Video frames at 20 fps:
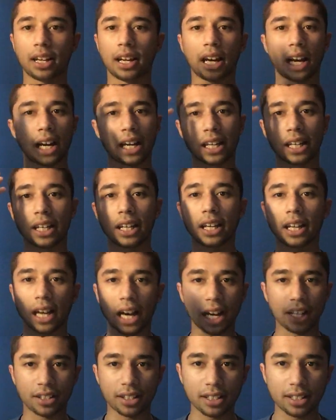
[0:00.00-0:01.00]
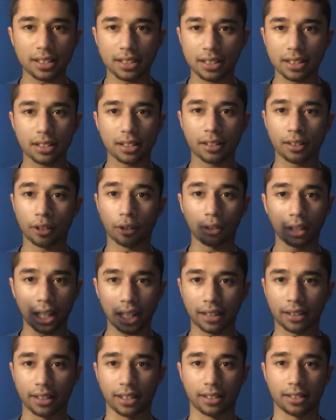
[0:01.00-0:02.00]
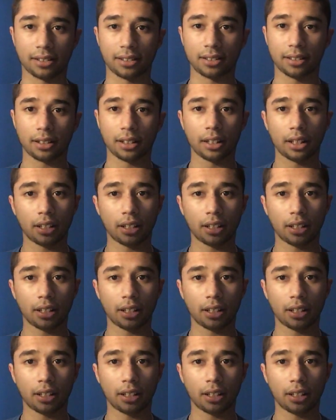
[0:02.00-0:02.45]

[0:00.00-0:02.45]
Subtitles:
I just don't like this.